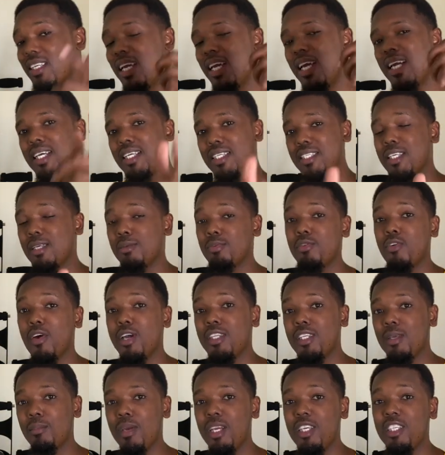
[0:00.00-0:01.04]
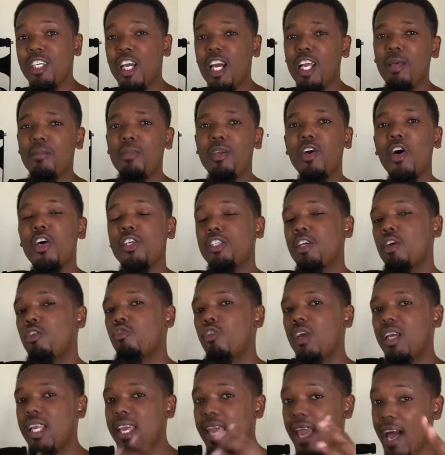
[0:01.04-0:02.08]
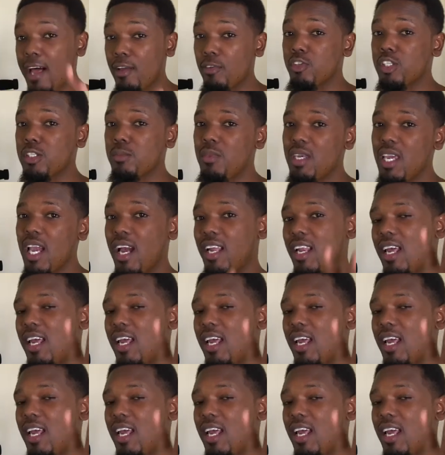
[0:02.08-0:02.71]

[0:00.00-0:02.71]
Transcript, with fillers: subscribe to my channel because it really helps me and I